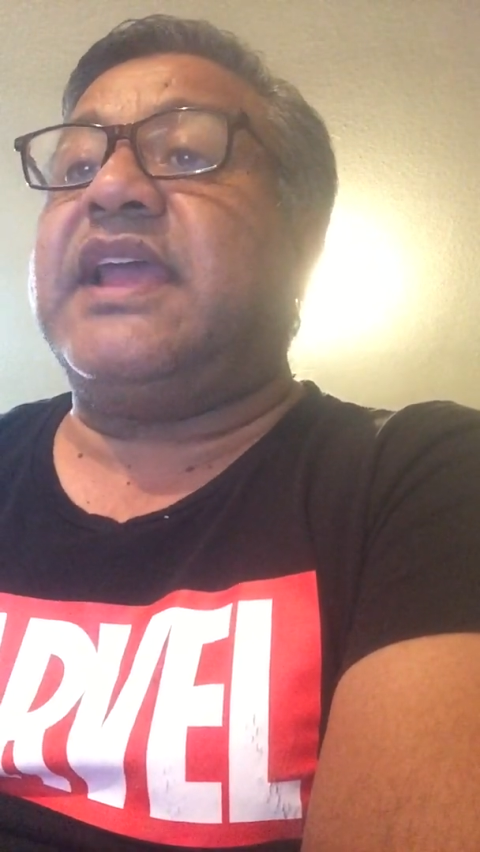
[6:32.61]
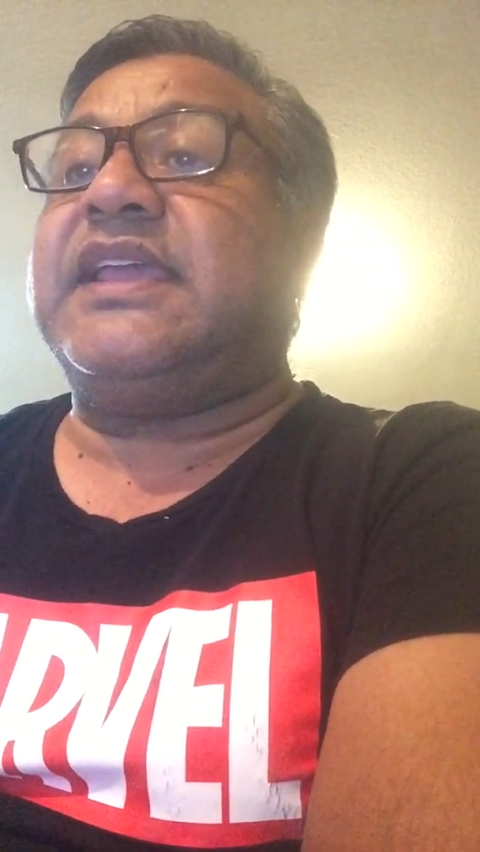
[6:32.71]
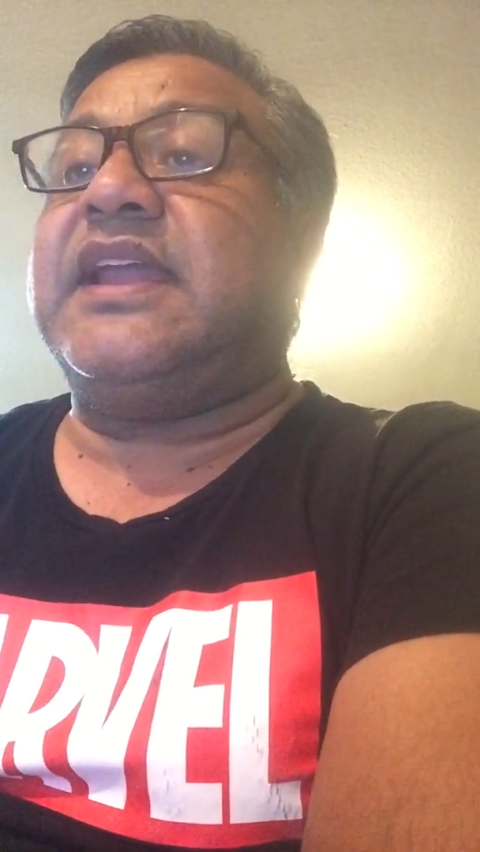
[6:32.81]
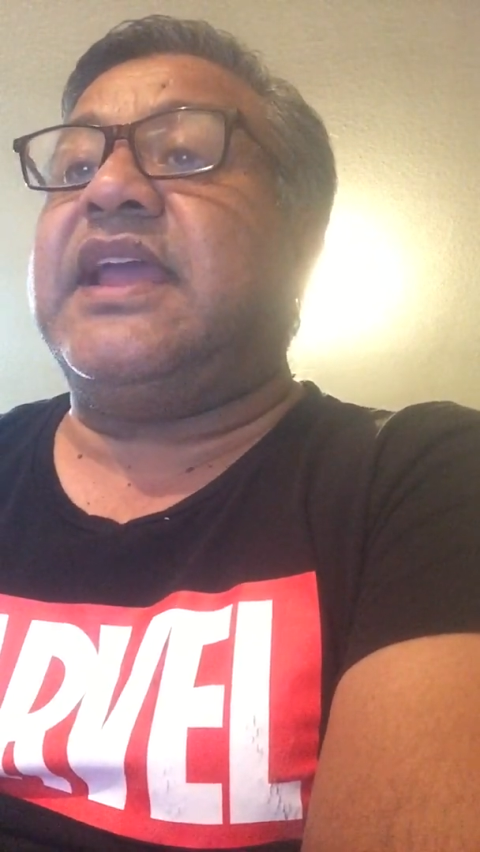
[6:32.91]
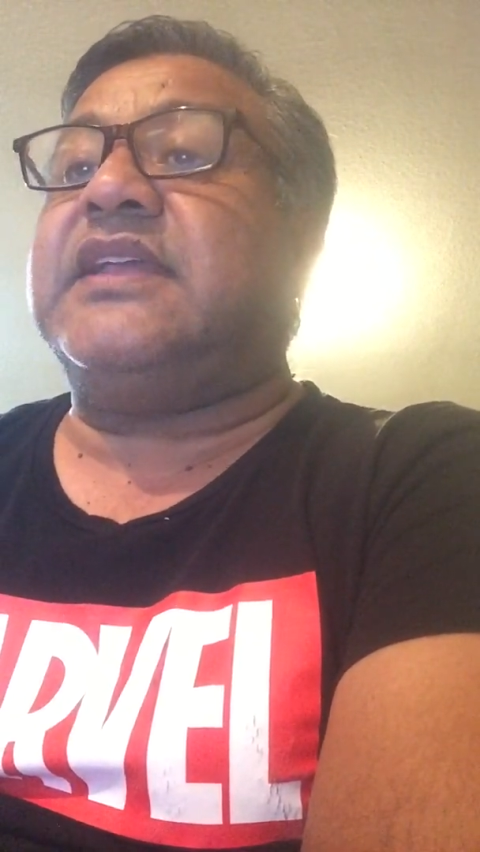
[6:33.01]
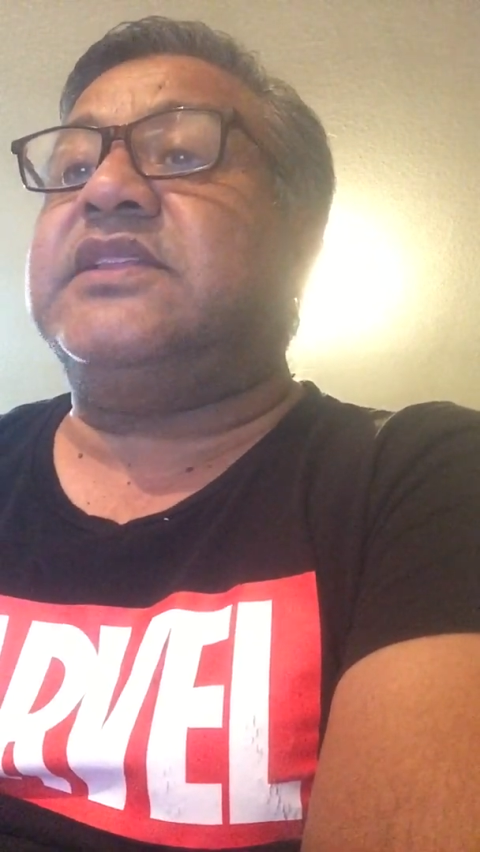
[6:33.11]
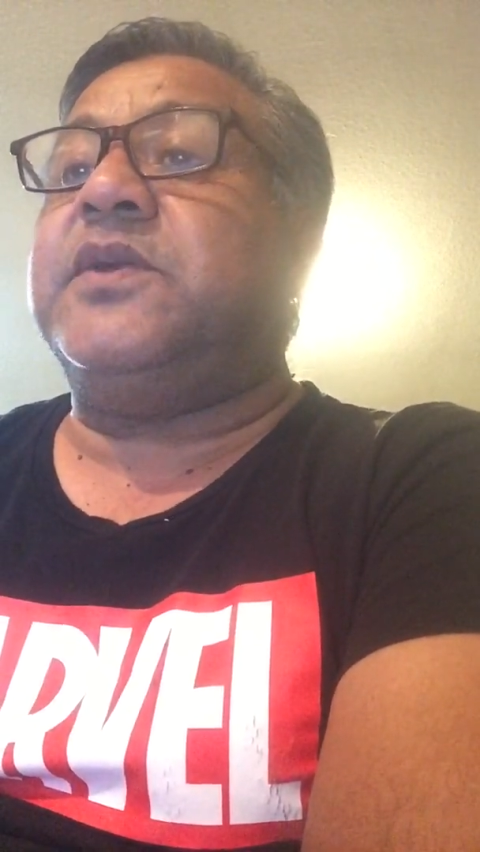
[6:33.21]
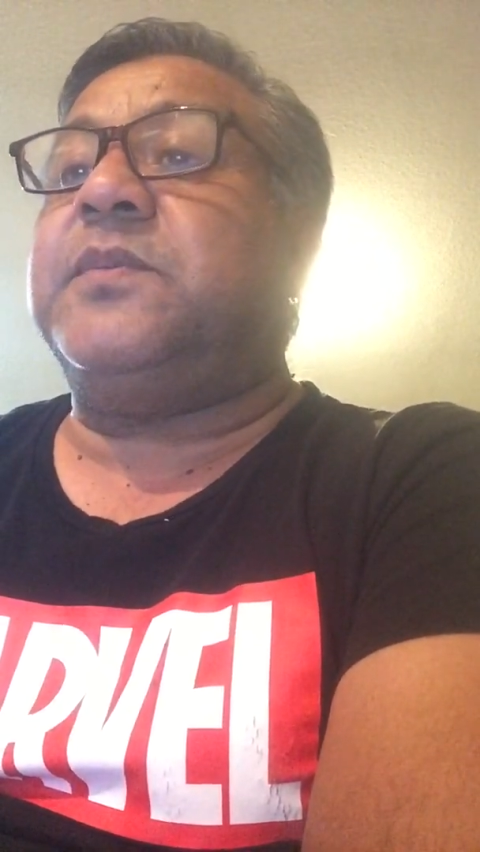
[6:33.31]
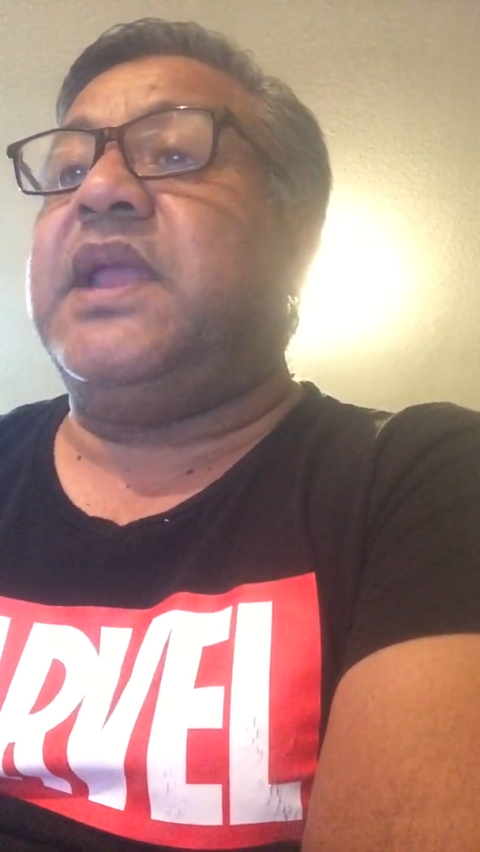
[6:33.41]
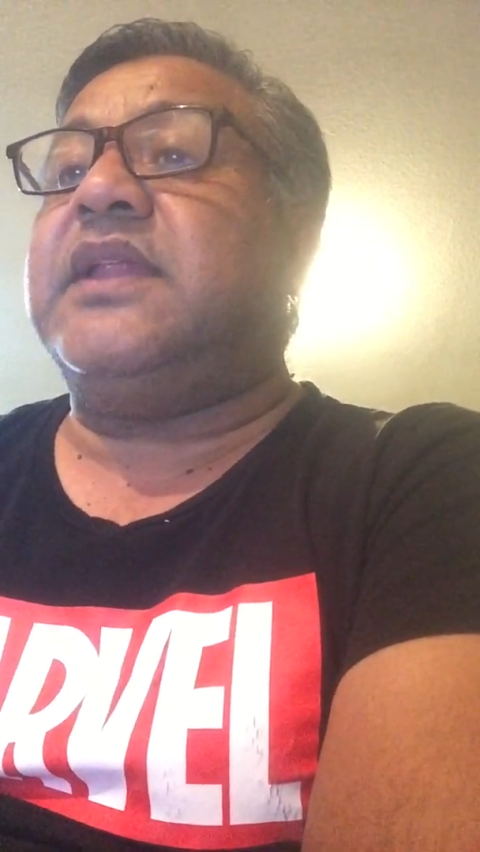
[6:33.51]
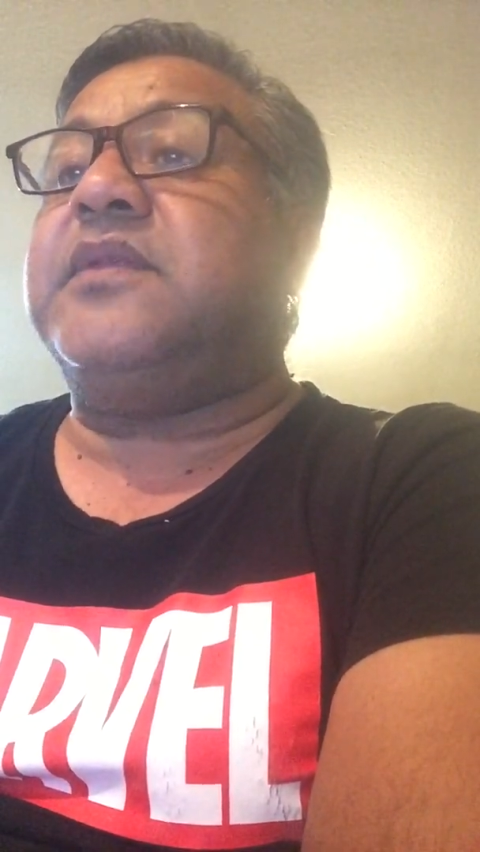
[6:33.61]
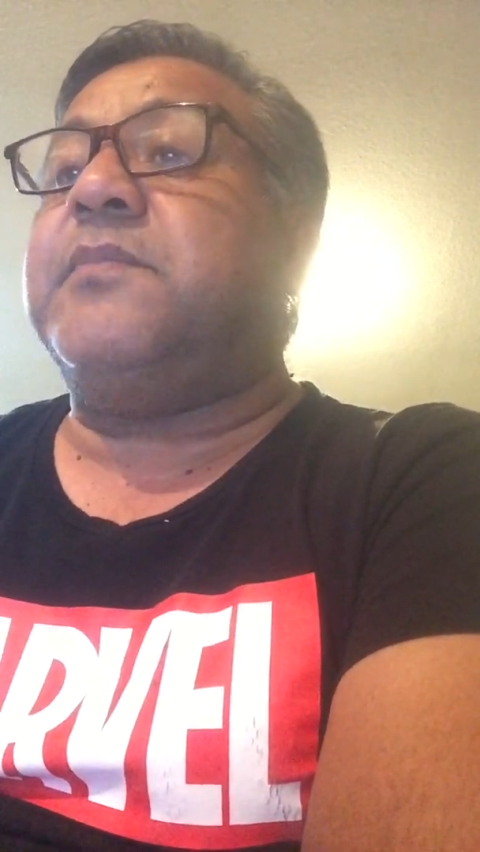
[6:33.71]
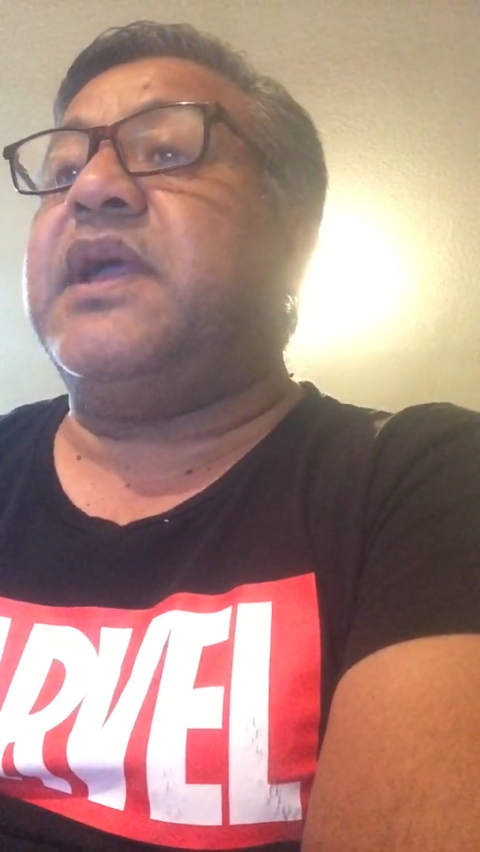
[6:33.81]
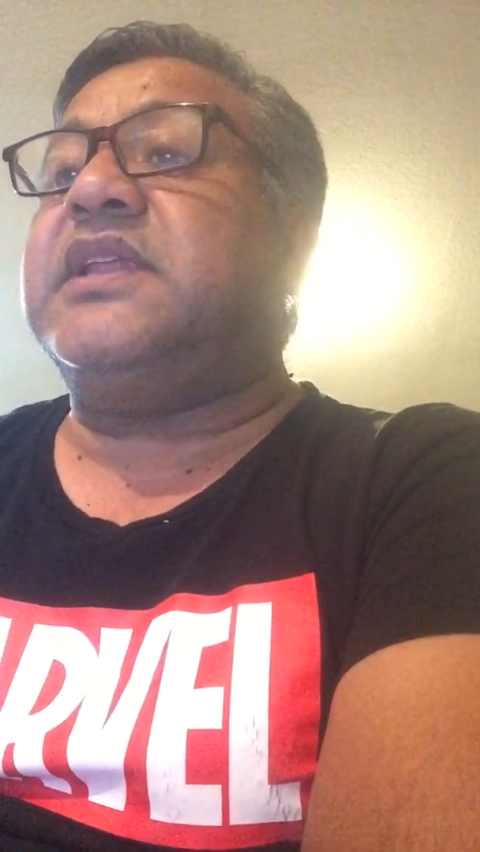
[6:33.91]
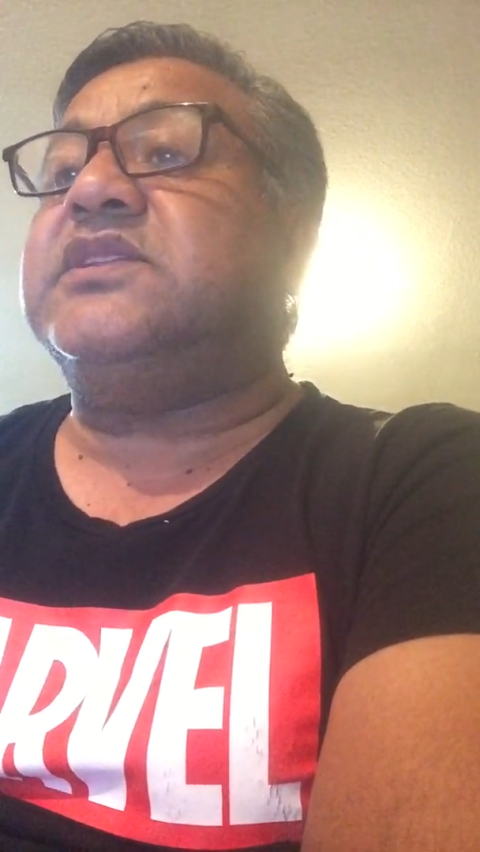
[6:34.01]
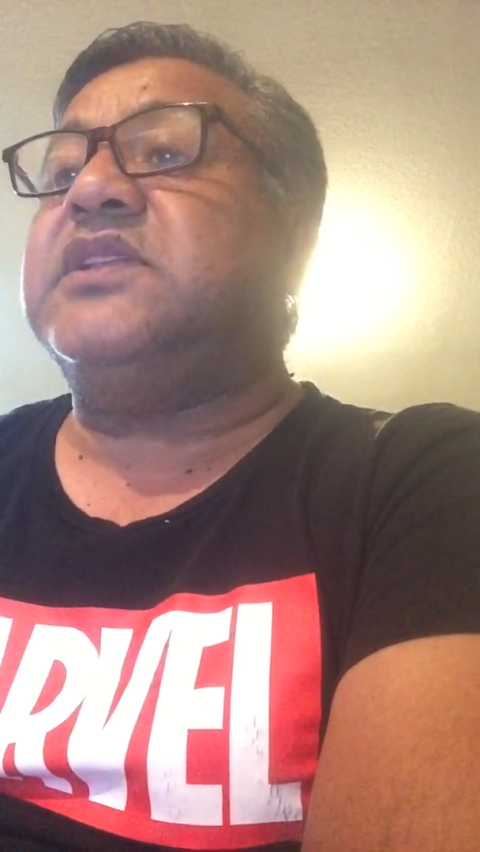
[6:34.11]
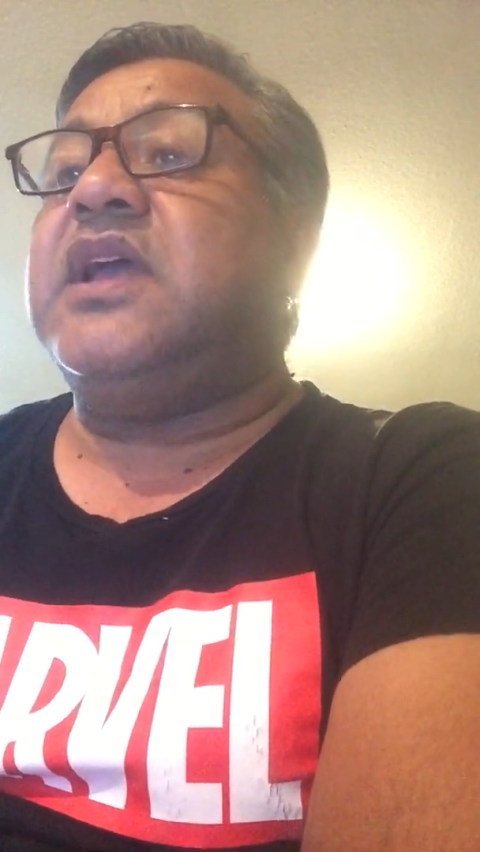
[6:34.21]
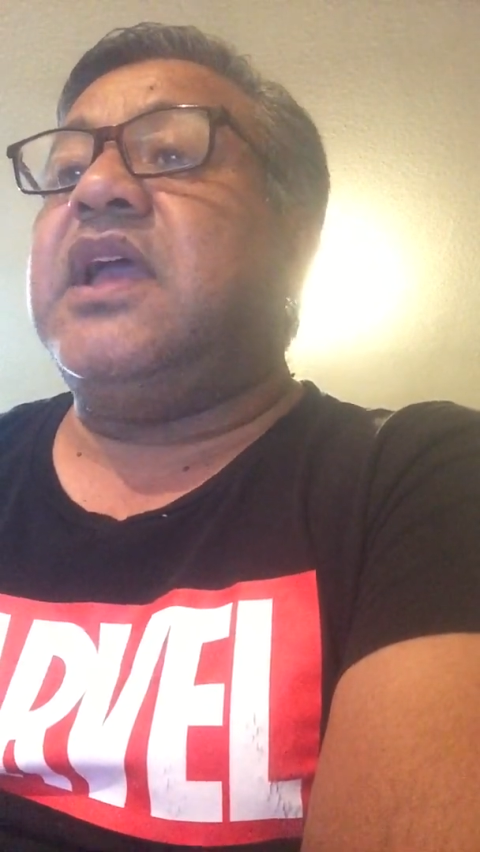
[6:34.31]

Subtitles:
I can intervene in matters